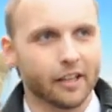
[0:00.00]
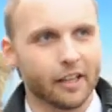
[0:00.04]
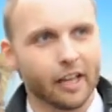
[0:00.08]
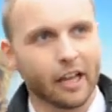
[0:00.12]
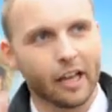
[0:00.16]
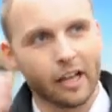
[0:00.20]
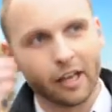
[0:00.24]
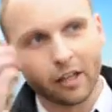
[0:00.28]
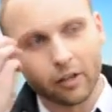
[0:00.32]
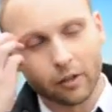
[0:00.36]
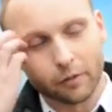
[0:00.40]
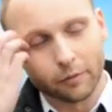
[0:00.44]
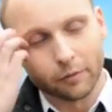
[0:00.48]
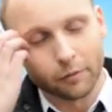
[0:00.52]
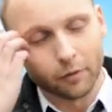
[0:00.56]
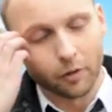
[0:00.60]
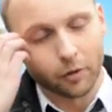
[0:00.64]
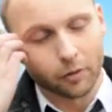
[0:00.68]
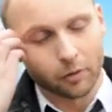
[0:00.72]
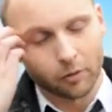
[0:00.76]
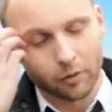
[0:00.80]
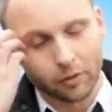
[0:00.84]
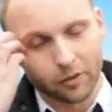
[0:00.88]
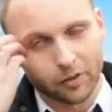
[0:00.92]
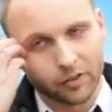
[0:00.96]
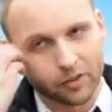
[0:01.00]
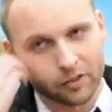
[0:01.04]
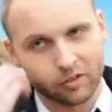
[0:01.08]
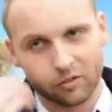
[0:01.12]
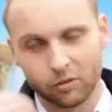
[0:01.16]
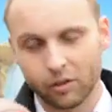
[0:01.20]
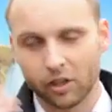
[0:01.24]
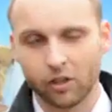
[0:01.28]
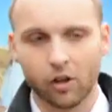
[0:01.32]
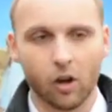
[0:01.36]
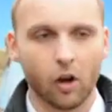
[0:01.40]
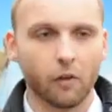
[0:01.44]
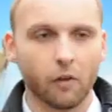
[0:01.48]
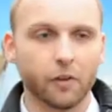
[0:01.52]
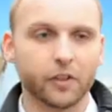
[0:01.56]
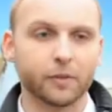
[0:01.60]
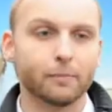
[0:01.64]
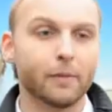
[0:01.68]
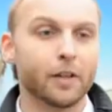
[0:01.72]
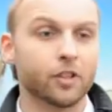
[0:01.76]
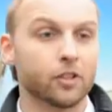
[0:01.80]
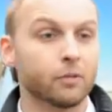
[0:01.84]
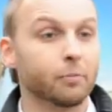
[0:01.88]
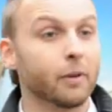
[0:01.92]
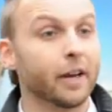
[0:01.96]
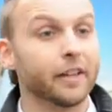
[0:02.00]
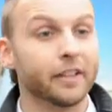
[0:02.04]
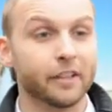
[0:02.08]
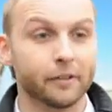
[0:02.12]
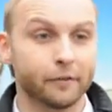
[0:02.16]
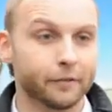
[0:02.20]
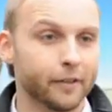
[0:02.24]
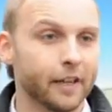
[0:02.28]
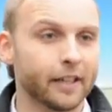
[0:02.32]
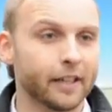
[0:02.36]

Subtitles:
Yeah, a good photo is, you can always measure by the